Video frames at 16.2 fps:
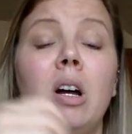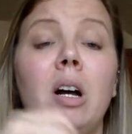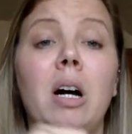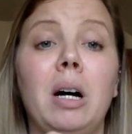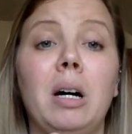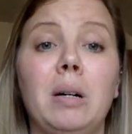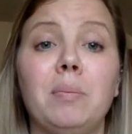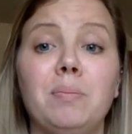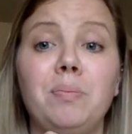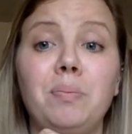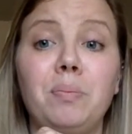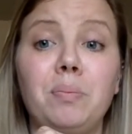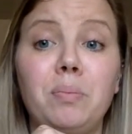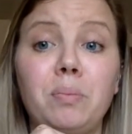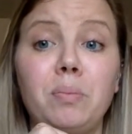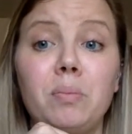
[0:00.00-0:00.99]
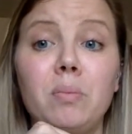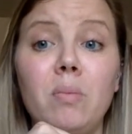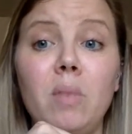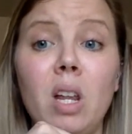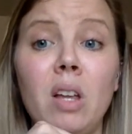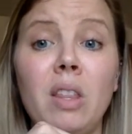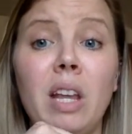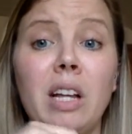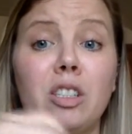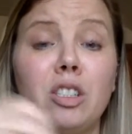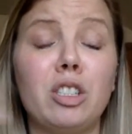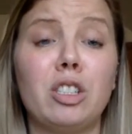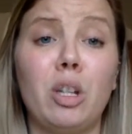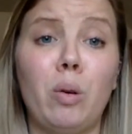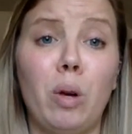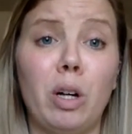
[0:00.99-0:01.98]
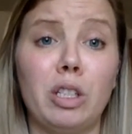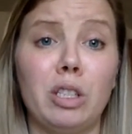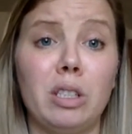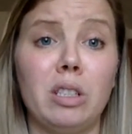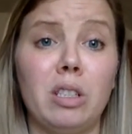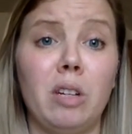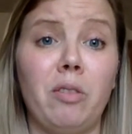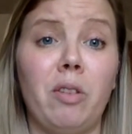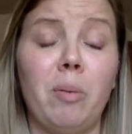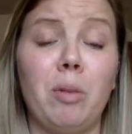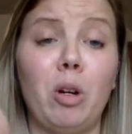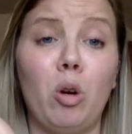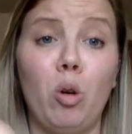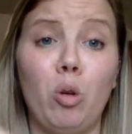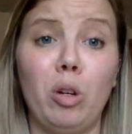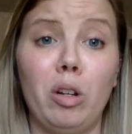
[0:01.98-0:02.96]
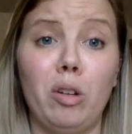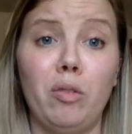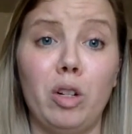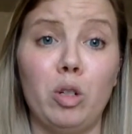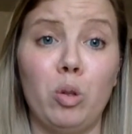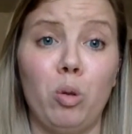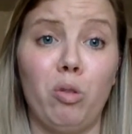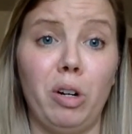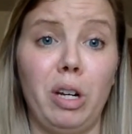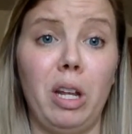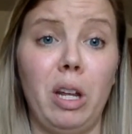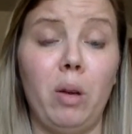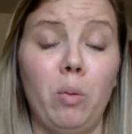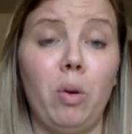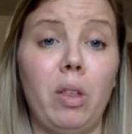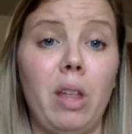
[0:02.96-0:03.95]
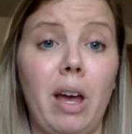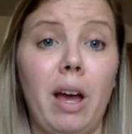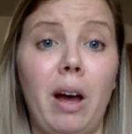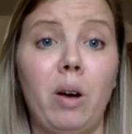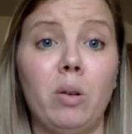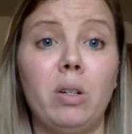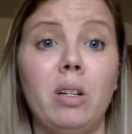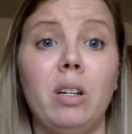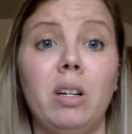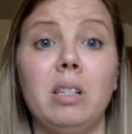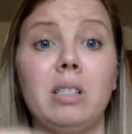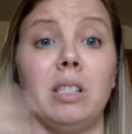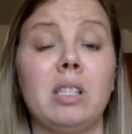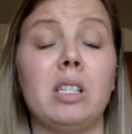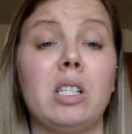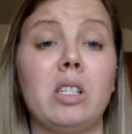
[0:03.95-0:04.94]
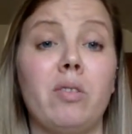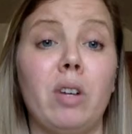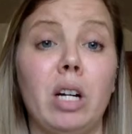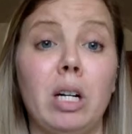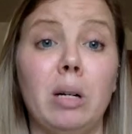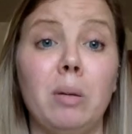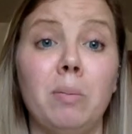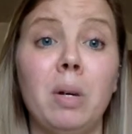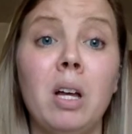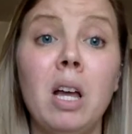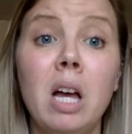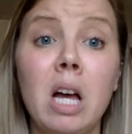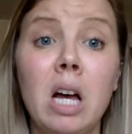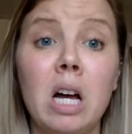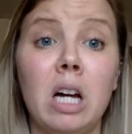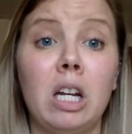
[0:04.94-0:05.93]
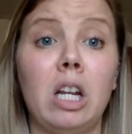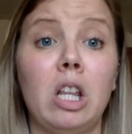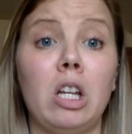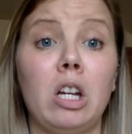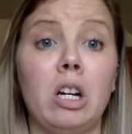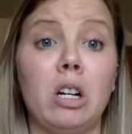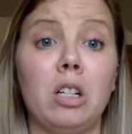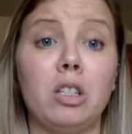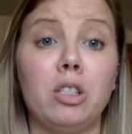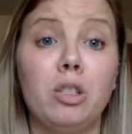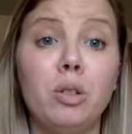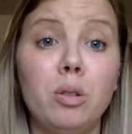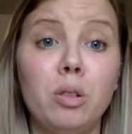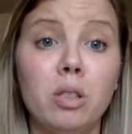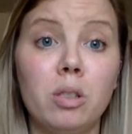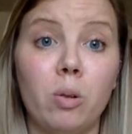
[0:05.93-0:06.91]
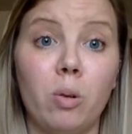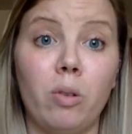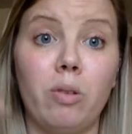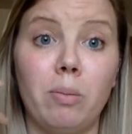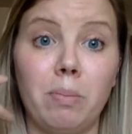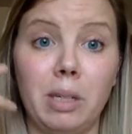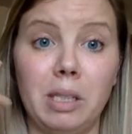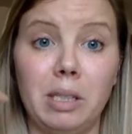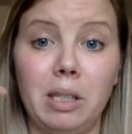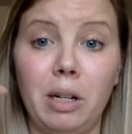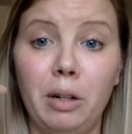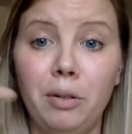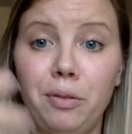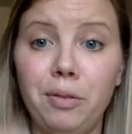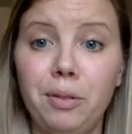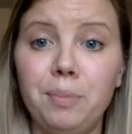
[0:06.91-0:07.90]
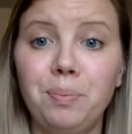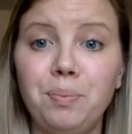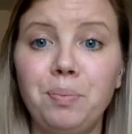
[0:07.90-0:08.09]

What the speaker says: the answers to questions from their own individual reading without assistance from another student or from myself.